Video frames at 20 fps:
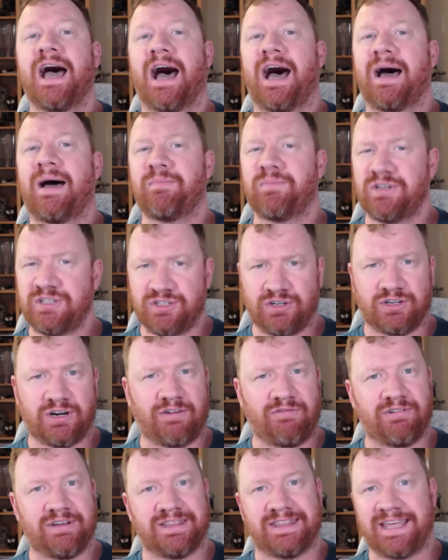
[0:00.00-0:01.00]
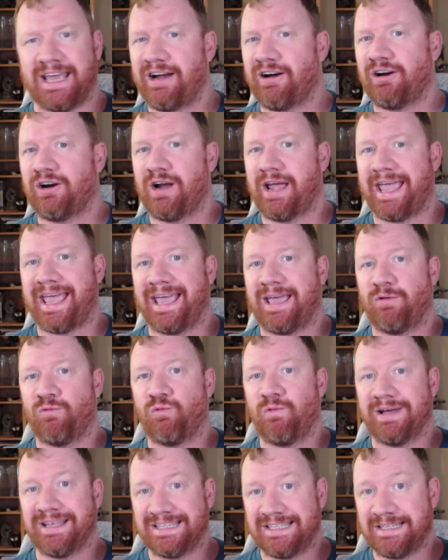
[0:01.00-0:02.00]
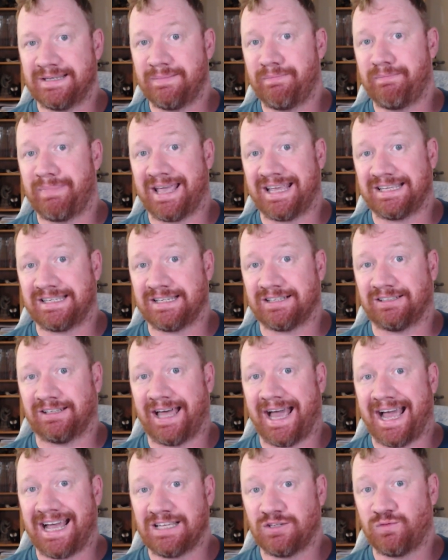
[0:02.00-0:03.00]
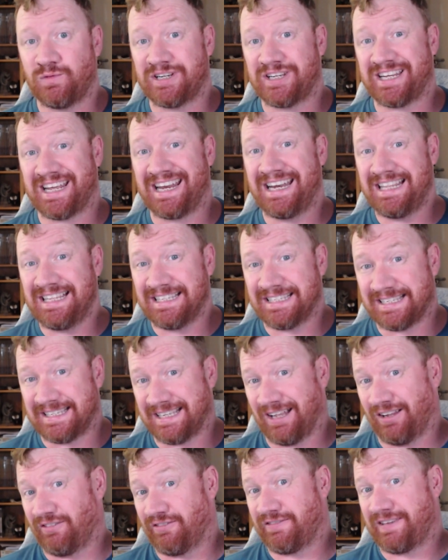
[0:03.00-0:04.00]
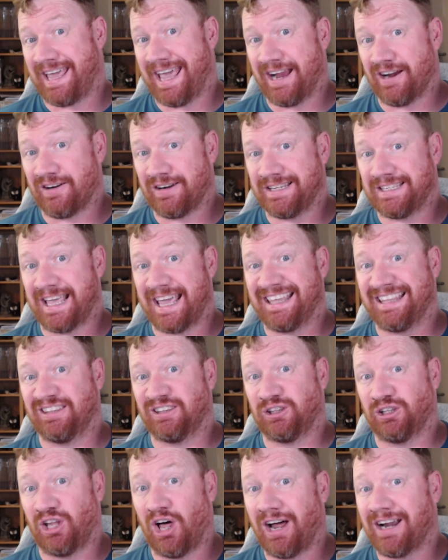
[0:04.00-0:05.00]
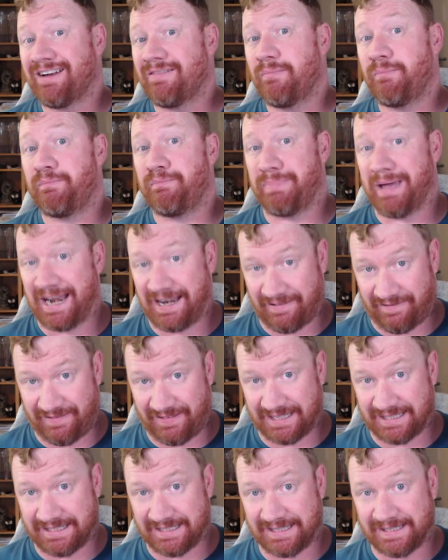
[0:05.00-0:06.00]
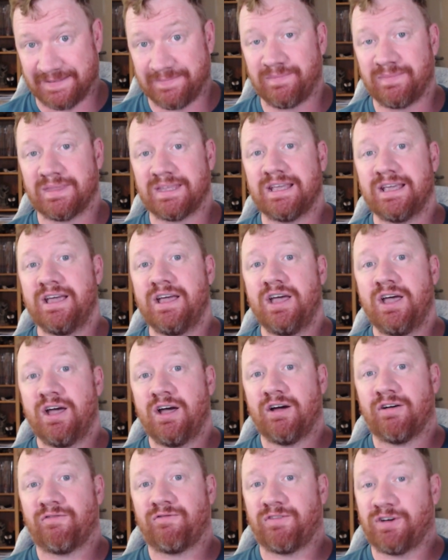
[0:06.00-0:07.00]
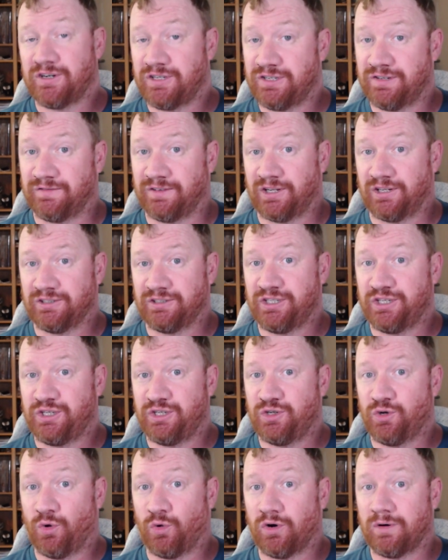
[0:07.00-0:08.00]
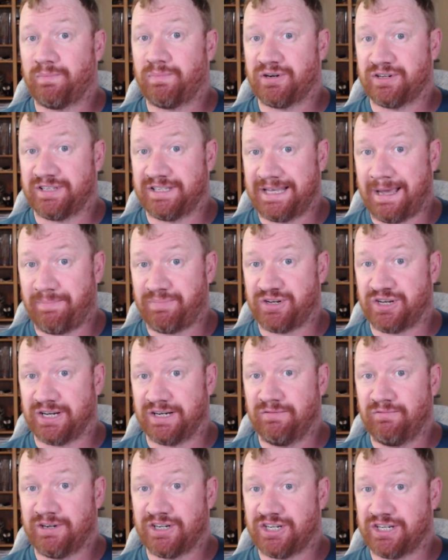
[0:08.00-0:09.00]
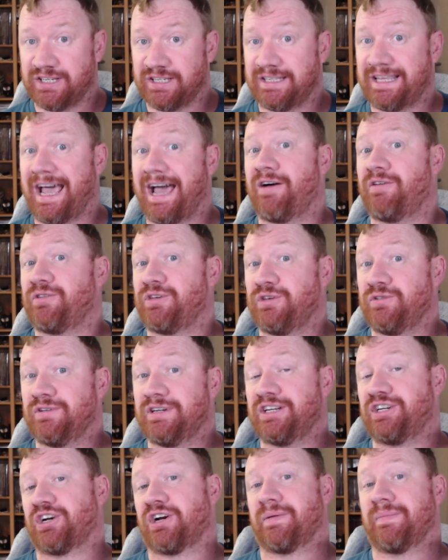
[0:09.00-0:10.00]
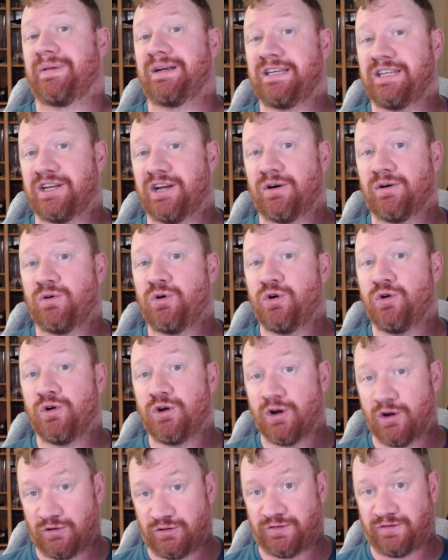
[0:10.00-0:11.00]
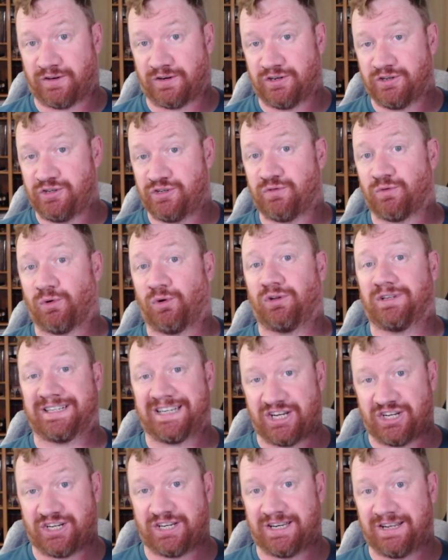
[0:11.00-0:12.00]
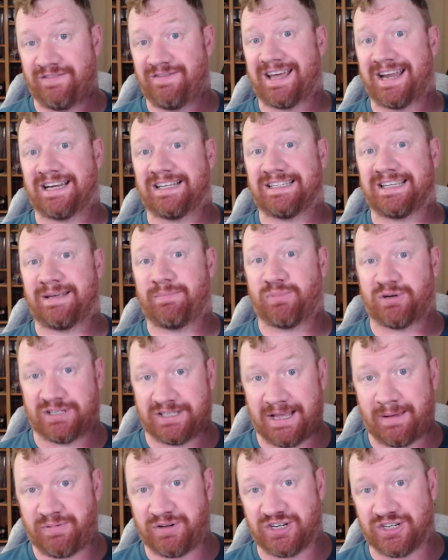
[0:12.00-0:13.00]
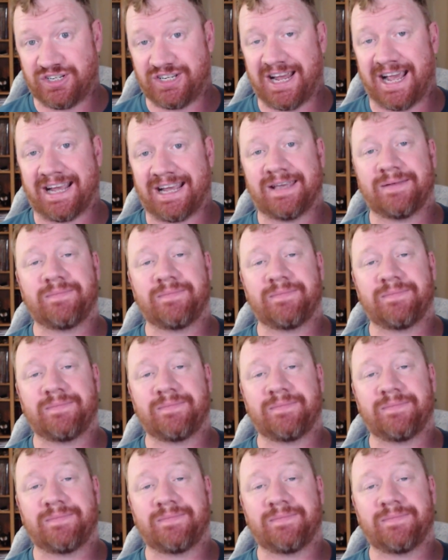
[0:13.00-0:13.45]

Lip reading: I'm going to start off with they're a wisdom-based class, which in itself carries a lot of benefits. First of all, your perception, which is how you determine, who goes first. You roll initiative. That is a perception check.